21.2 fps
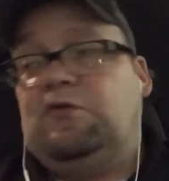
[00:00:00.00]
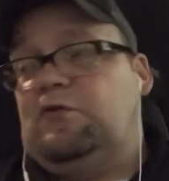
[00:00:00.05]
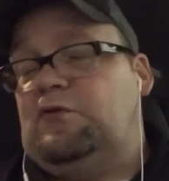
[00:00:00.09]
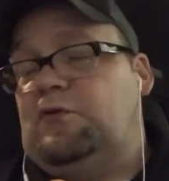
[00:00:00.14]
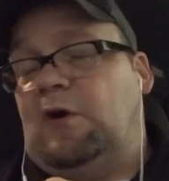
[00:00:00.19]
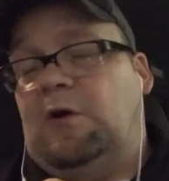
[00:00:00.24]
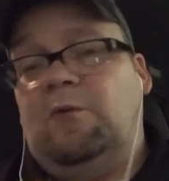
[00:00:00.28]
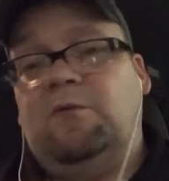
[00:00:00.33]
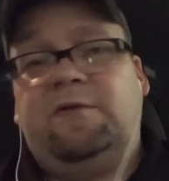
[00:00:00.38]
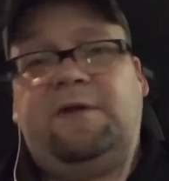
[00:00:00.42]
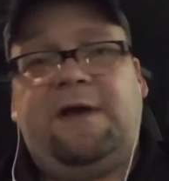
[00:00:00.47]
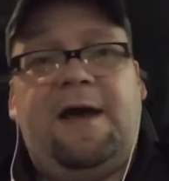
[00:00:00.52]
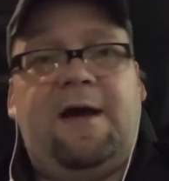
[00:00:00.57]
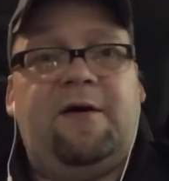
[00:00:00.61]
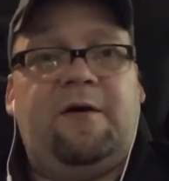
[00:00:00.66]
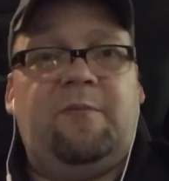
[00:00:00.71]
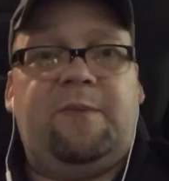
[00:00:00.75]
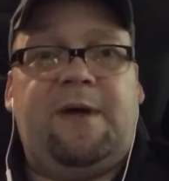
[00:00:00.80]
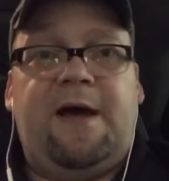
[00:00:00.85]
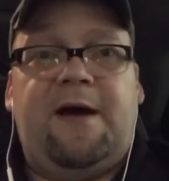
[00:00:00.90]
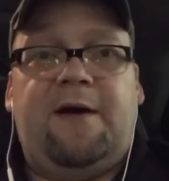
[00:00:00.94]
Don't doubt
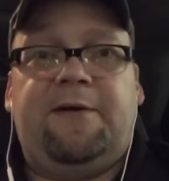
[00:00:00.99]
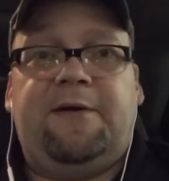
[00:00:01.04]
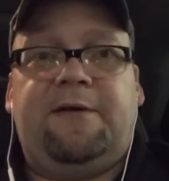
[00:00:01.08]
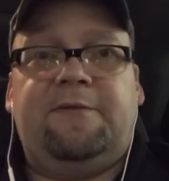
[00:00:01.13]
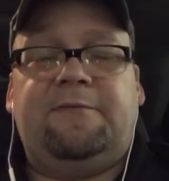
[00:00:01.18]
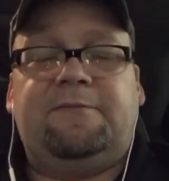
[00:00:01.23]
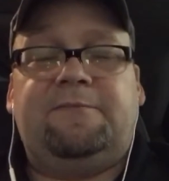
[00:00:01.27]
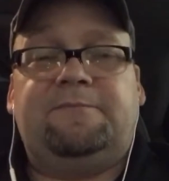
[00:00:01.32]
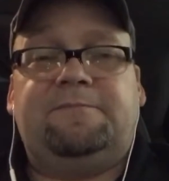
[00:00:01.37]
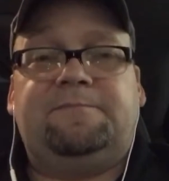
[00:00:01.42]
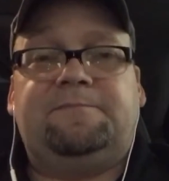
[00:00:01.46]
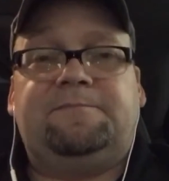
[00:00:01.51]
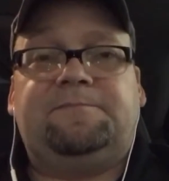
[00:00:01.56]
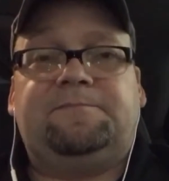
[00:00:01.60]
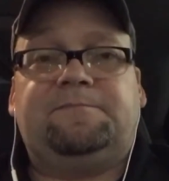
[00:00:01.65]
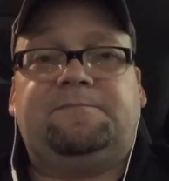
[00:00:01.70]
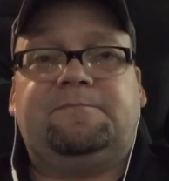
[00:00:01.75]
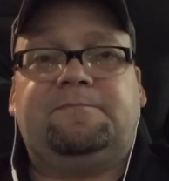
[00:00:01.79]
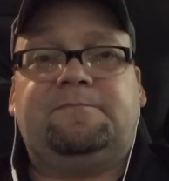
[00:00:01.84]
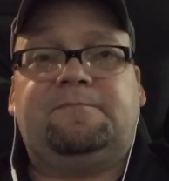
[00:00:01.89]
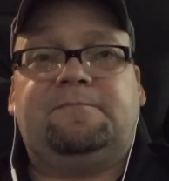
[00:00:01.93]
about it.
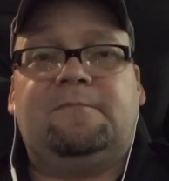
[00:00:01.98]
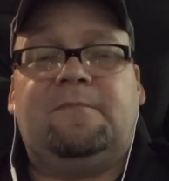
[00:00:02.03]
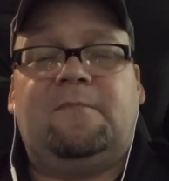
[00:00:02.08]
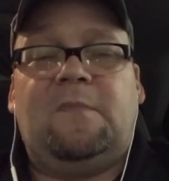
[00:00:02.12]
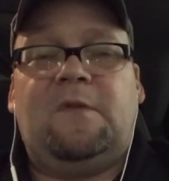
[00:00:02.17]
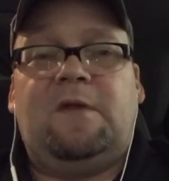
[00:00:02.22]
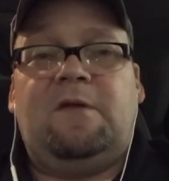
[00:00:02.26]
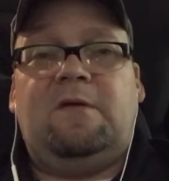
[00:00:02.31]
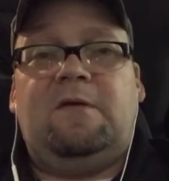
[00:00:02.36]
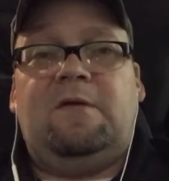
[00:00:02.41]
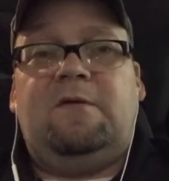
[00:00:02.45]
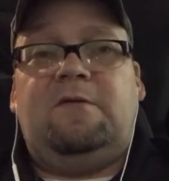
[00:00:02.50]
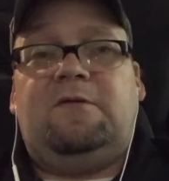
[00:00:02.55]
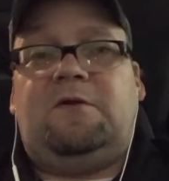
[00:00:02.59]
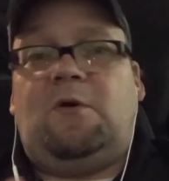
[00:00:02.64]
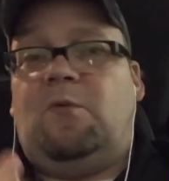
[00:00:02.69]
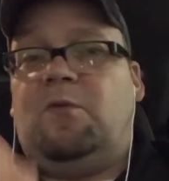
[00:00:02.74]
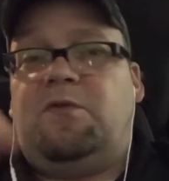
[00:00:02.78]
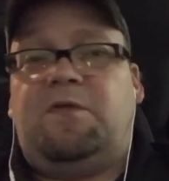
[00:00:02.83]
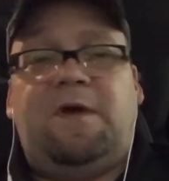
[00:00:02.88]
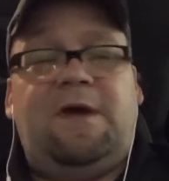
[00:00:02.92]

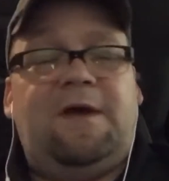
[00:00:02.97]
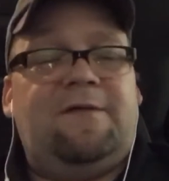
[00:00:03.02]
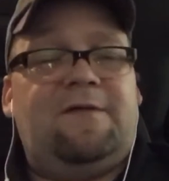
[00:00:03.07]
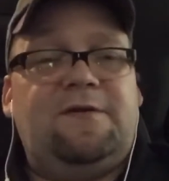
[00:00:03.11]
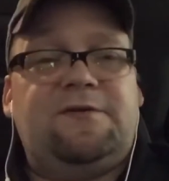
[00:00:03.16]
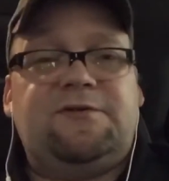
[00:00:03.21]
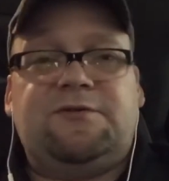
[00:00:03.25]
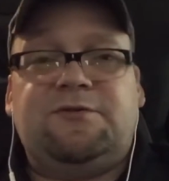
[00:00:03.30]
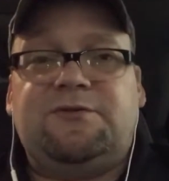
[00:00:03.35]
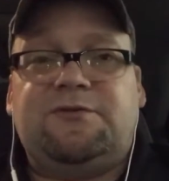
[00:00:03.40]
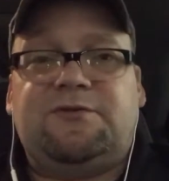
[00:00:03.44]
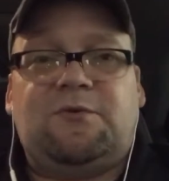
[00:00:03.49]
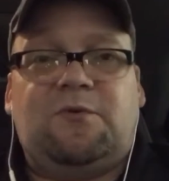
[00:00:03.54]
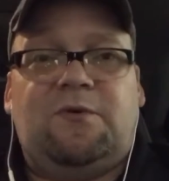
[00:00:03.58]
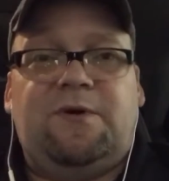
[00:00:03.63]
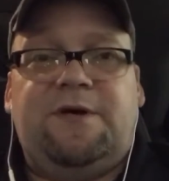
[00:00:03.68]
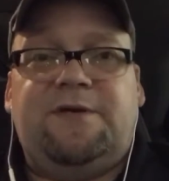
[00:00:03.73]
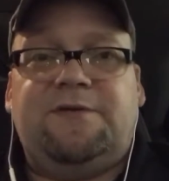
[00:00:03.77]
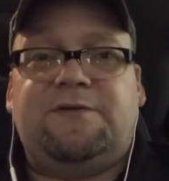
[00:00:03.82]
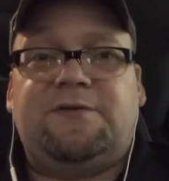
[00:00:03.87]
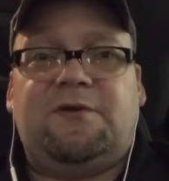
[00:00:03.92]
Don't think that your
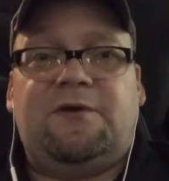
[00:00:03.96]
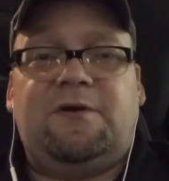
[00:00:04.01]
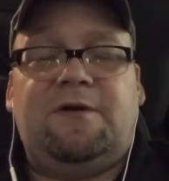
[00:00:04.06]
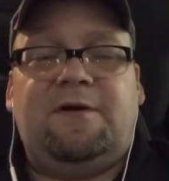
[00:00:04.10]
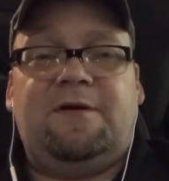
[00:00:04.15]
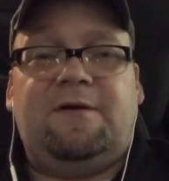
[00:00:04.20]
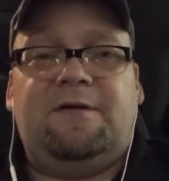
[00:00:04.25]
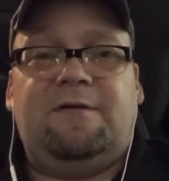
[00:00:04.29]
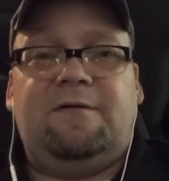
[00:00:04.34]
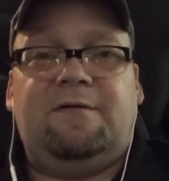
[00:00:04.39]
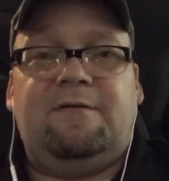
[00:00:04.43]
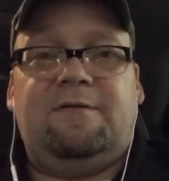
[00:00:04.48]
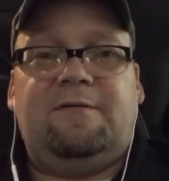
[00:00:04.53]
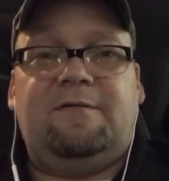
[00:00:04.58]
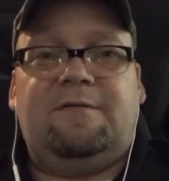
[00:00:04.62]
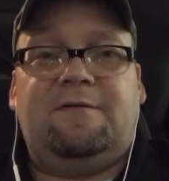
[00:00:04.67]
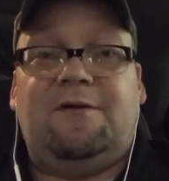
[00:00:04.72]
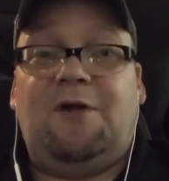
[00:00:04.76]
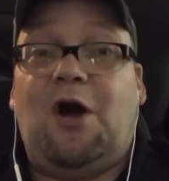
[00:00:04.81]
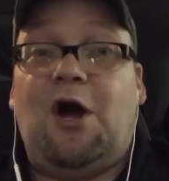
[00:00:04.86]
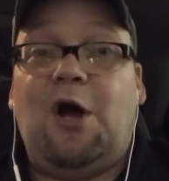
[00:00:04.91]
stories are
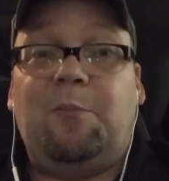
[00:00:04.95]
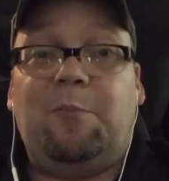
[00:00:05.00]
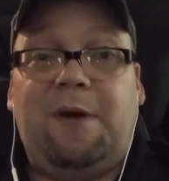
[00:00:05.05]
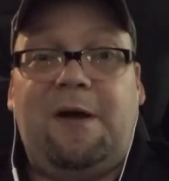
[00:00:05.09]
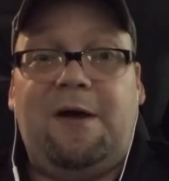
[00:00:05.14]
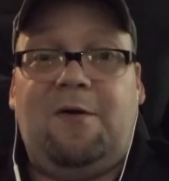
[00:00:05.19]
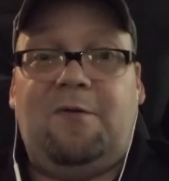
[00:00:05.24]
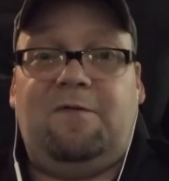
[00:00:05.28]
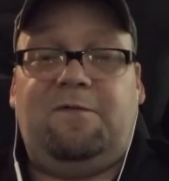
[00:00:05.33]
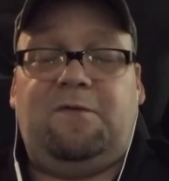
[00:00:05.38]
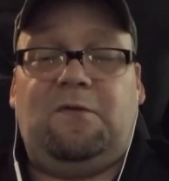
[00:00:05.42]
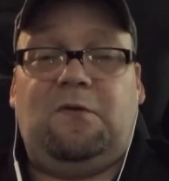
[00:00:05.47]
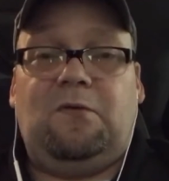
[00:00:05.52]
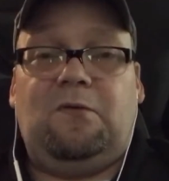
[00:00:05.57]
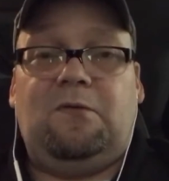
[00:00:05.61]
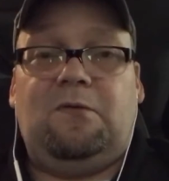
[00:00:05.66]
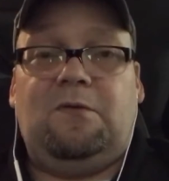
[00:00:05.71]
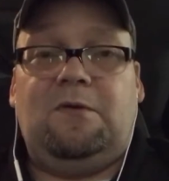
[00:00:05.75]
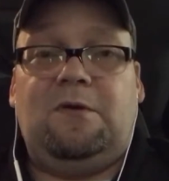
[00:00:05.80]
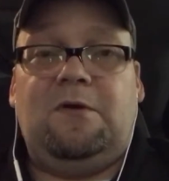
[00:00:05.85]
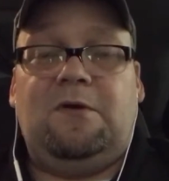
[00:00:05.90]
not powerful.
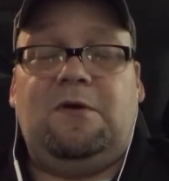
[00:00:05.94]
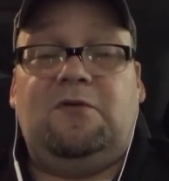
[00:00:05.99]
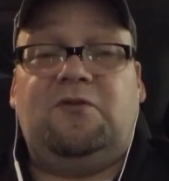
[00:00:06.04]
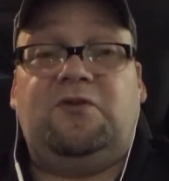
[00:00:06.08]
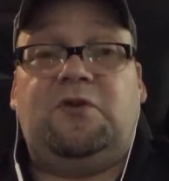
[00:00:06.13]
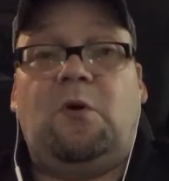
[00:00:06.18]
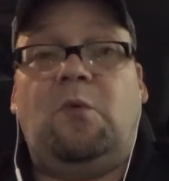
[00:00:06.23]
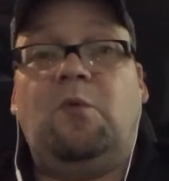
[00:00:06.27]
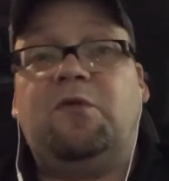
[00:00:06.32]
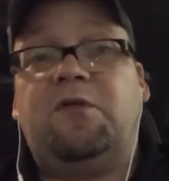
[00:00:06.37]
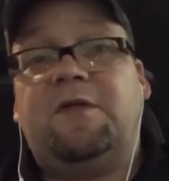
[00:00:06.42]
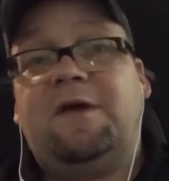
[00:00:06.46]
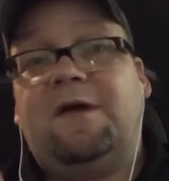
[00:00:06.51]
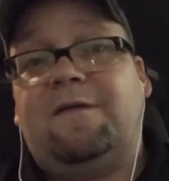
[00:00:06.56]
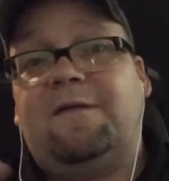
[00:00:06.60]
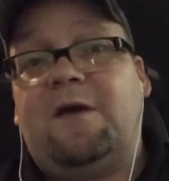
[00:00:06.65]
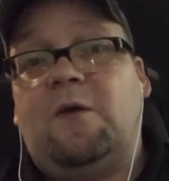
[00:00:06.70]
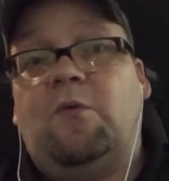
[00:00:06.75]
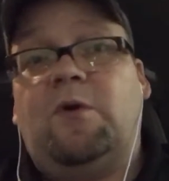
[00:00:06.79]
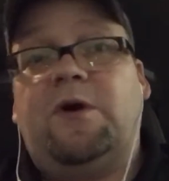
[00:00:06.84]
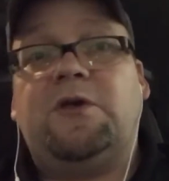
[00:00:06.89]
Don't think
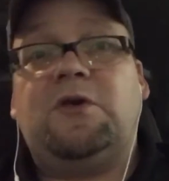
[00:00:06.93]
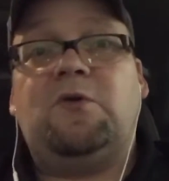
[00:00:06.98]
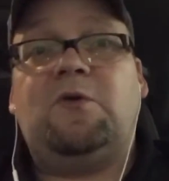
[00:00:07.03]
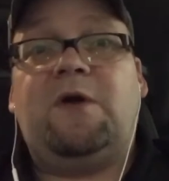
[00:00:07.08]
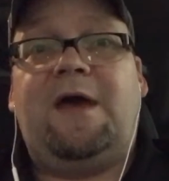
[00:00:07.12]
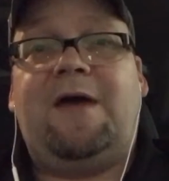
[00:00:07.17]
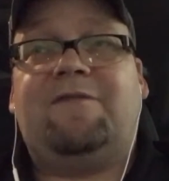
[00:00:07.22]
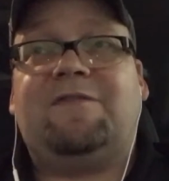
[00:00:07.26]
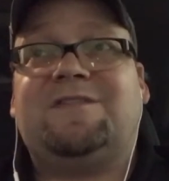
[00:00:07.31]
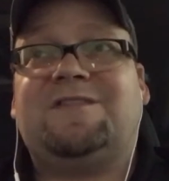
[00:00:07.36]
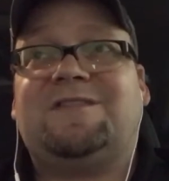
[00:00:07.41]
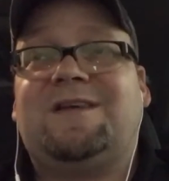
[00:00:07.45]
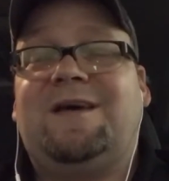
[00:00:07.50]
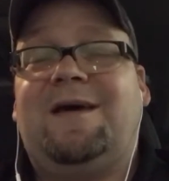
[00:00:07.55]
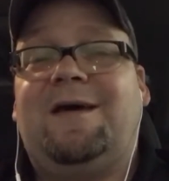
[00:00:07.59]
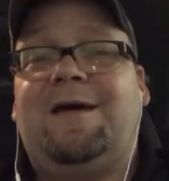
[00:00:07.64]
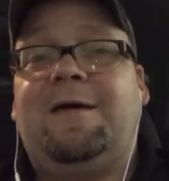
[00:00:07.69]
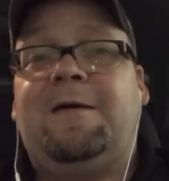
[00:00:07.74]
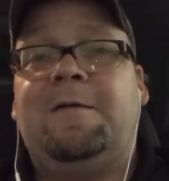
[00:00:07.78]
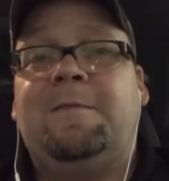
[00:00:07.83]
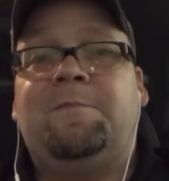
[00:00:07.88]
that what you have to
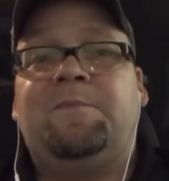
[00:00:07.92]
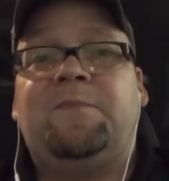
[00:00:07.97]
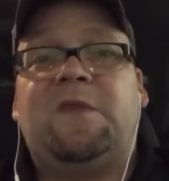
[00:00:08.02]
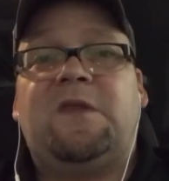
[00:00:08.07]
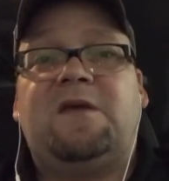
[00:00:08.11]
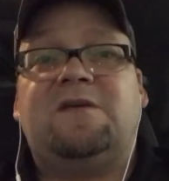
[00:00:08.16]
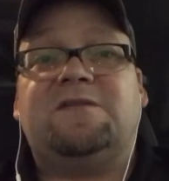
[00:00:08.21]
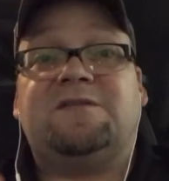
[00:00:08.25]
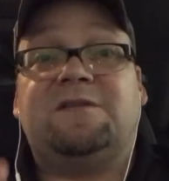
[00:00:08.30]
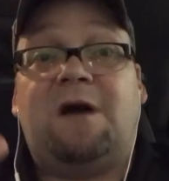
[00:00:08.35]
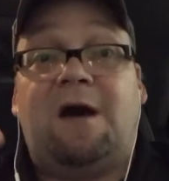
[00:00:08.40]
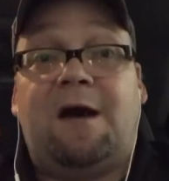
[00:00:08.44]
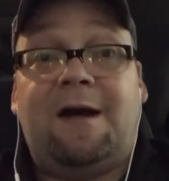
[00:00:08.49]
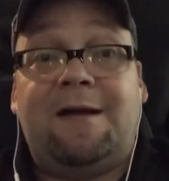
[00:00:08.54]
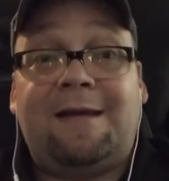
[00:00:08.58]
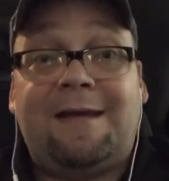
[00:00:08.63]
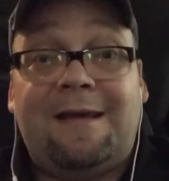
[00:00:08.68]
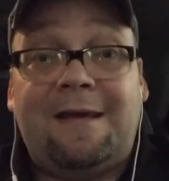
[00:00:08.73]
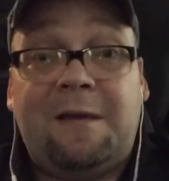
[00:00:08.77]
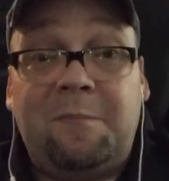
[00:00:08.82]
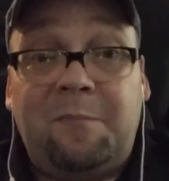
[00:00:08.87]
say is not
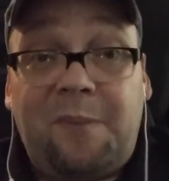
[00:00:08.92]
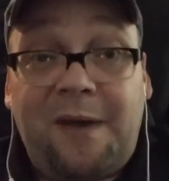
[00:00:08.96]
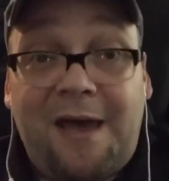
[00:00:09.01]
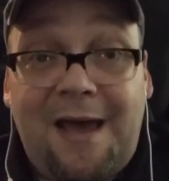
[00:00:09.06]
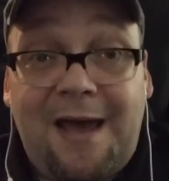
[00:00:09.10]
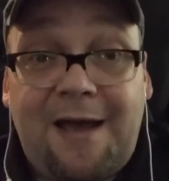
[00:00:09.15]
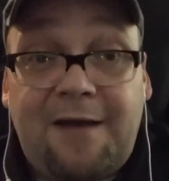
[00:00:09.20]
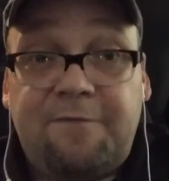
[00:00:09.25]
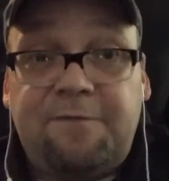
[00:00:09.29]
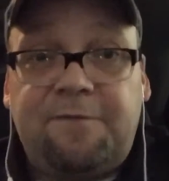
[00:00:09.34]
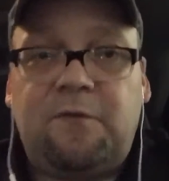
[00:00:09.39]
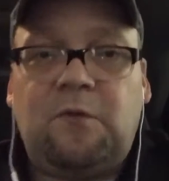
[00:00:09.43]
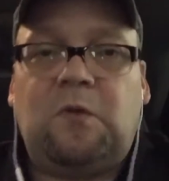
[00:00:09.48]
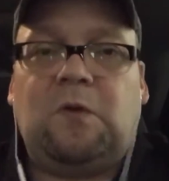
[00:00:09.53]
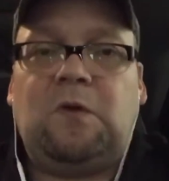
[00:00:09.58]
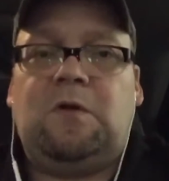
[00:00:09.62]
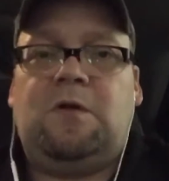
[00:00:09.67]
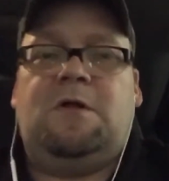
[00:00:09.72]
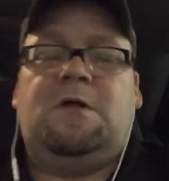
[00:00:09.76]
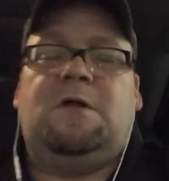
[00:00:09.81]
impactful.